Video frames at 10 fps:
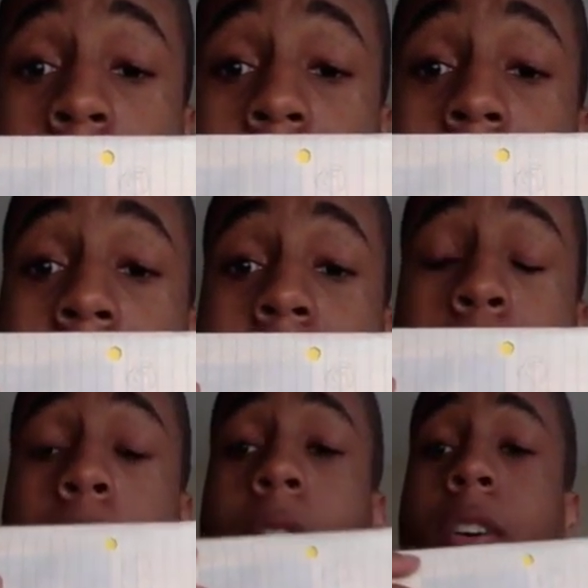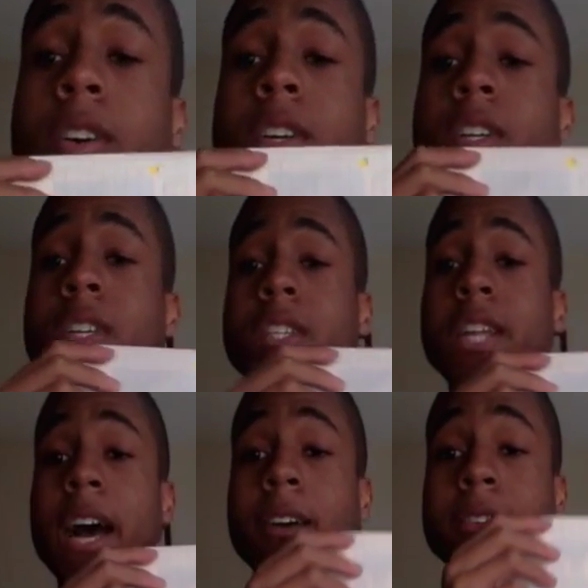and they hike the ball.
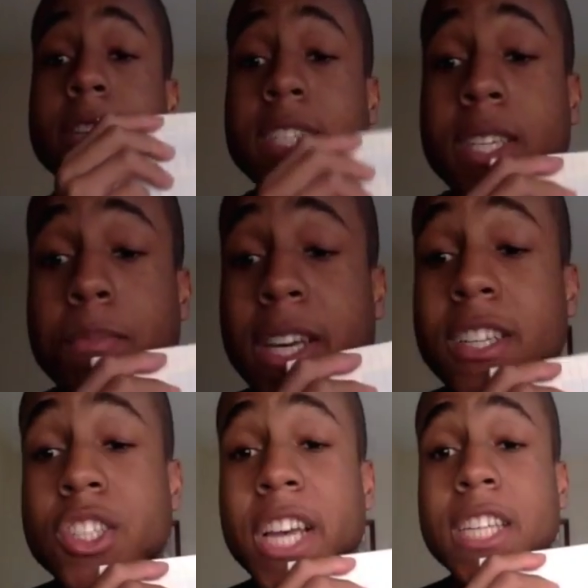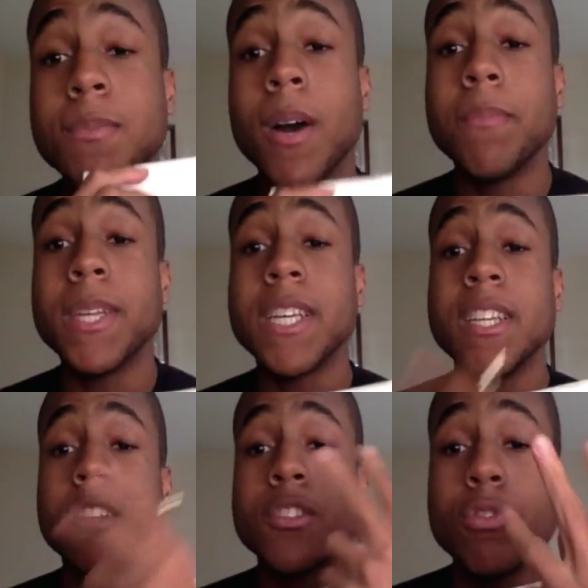Now, this could be interchangeable. I'm
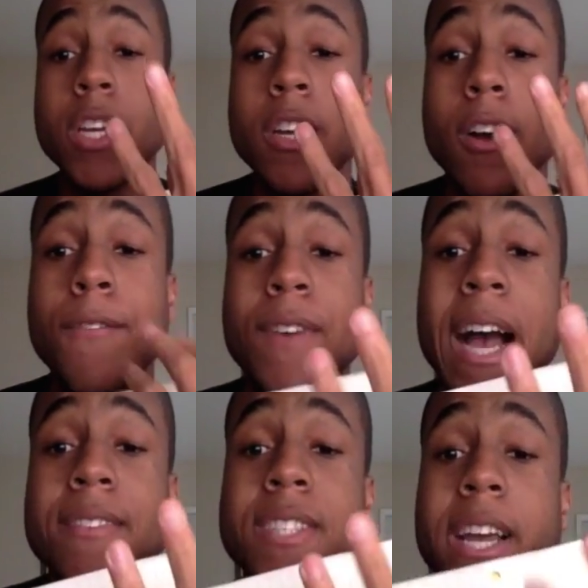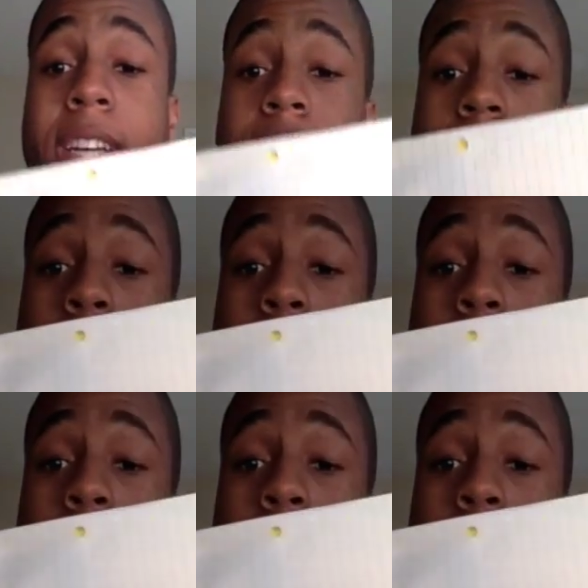thinking either 3 or 5 seconds the